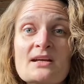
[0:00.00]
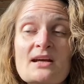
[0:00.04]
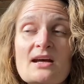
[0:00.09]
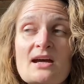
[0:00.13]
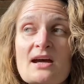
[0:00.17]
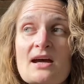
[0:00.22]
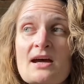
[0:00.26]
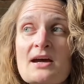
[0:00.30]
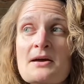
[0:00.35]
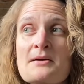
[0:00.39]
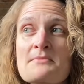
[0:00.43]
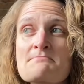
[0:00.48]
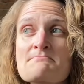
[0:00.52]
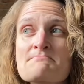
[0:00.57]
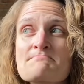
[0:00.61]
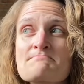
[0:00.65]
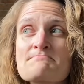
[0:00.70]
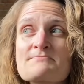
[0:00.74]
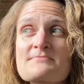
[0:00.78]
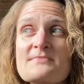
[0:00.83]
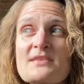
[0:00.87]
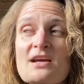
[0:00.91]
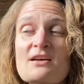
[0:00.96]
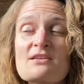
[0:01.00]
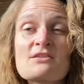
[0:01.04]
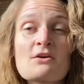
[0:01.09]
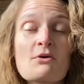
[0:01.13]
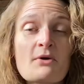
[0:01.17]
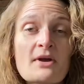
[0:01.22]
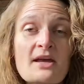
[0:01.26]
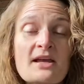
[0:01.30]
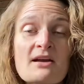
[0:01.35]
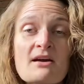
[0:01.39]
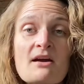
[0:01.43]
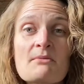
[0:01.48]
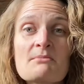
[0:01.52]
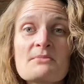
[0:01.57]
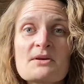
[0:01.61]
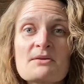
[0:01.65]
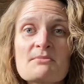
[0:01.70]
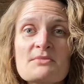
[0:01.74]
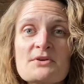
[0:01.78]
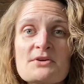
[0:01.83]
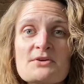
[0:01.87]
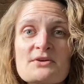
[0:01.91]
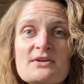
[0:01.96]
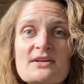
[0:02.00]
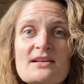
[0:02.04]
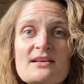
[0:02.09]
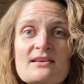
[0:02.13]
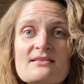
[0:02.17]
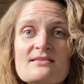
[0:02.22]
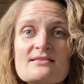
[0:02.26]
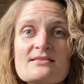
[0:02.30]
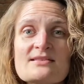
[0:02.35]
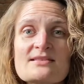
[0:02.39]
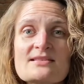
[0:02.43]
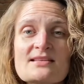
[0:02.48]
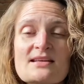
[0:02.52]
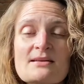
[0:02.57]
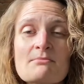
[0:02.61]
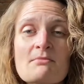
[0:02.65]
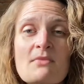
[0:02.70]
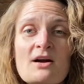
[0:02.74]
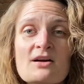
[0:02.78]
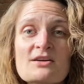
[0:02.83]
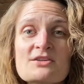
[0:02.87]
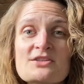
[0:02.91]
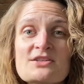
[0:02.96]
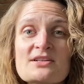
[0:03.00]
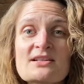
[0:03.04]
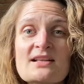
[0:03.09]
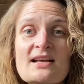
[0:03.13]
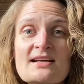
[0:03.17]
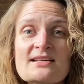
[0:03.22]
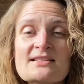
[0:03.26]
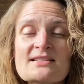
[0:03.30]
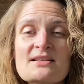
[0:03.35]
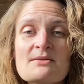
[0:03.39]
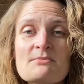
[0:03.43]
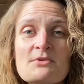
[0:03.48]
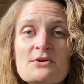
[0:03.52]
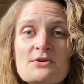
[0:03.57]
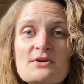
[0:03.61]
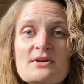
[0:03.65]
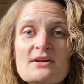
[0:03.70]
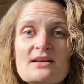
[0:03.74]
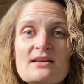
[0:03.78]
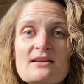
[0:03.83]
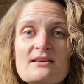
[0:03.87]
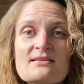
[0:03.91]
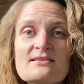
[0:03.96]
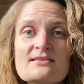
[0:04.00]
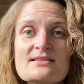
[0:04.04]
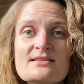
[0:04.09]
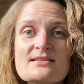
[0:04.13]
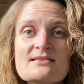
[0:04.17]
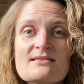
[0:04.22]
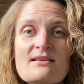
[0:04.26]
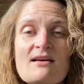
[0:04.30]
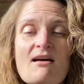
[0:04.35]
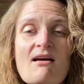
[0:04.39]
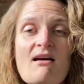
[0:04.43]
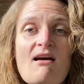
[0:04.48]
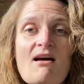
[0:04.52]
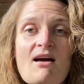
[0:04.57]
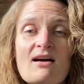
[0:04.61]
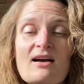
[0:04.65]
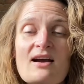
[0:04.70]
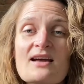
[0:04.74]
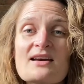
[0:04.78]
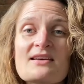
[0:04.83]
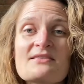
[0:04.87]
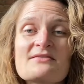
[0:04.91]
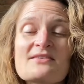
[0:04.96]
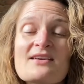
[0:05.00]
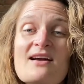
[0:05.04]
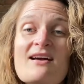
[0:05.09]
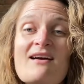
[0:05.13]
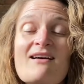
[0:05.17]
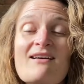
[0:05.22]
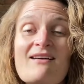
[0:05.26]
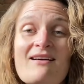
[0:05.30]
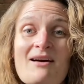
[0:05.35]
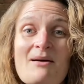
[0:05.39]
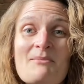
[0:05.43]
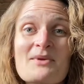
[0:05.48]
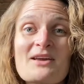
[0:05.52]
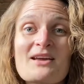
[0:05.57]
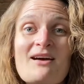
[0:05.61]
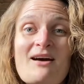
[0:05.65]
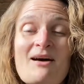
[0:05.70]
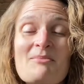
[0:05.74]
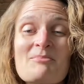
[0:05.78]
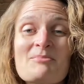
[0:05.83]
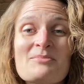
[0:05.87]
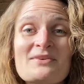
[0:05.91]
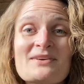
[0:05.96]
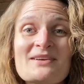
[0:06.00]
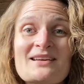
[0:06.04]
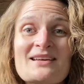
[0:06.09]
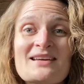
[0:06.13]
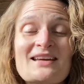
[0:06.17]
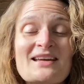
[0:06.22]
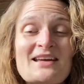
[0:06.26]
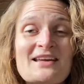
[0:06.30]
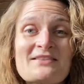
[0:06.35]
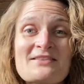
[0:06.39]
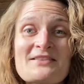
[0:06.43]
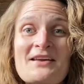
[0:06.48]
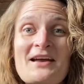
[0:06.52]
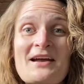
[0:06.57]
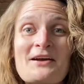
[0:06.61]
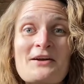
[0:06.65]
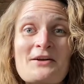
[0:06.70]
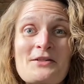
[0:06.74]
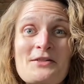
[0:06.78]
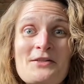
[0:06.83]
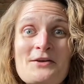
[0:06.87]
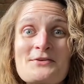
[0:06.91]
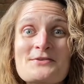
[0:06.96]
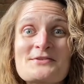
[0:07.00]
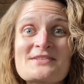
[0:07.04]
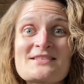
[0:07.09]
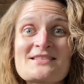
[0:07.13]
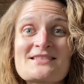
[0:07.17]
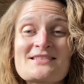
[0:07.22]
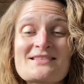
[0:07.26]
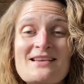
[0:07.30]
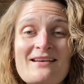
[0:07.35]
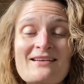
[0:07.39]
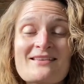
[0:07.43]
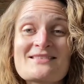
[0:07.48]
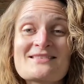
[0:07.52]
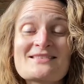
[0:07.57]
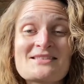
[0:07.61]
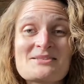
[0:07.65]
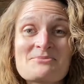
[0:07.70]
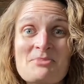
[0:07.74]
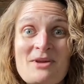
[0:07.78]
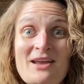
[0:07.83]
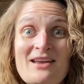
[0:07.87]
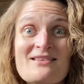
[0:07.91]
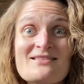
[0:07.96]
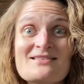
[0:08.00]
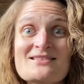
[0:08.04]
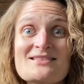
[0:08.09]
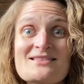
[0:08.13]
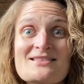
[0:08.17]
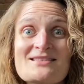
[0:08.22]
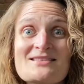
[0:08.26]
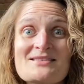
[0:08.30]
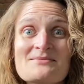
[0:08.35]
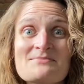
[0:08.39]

Um, low income communities and marginalized communities are kind of coming up in that close second space